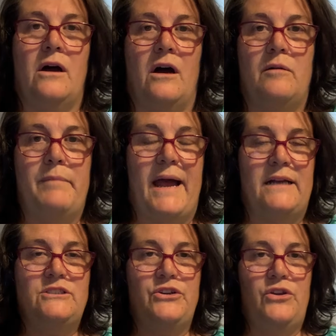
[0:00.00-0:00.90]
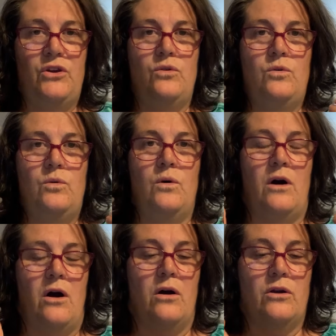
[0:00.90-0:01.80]
imagine
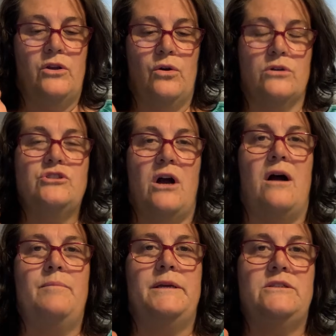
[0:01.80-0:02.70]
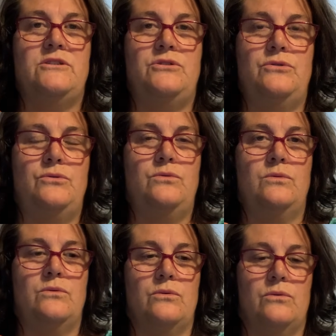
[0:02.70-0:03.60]
your job is to
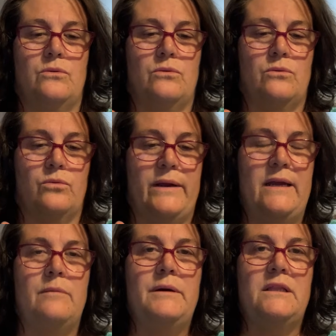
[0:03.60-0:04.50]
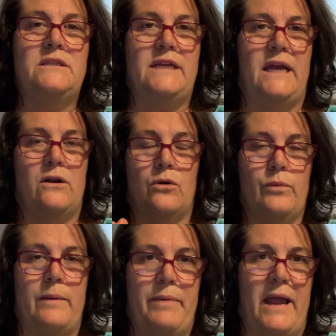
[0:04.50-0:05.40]
rehabilitate or
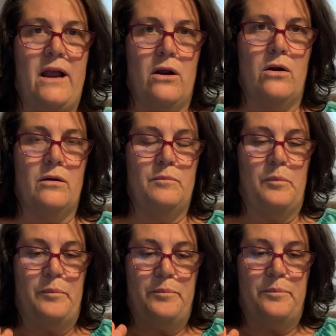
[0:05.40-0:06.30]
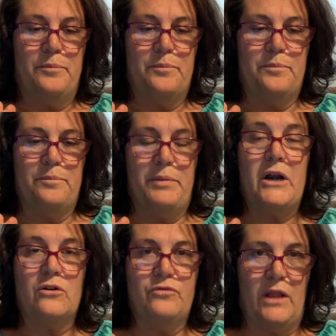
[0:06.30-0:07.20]
repair
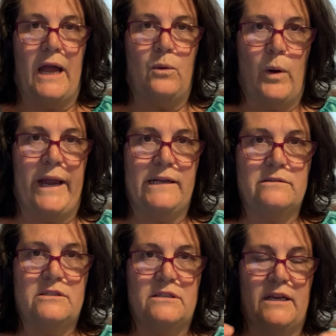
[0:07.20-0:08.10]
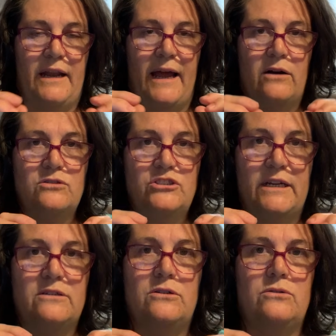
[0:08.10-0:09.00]
butterfly wings and how
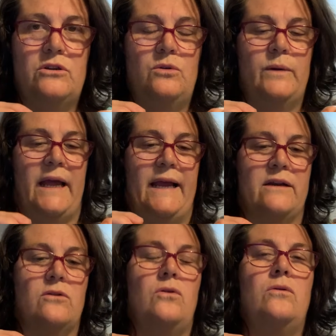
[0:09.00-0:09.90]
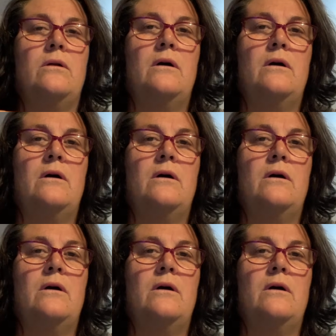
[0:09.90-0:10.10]
gentle you would handle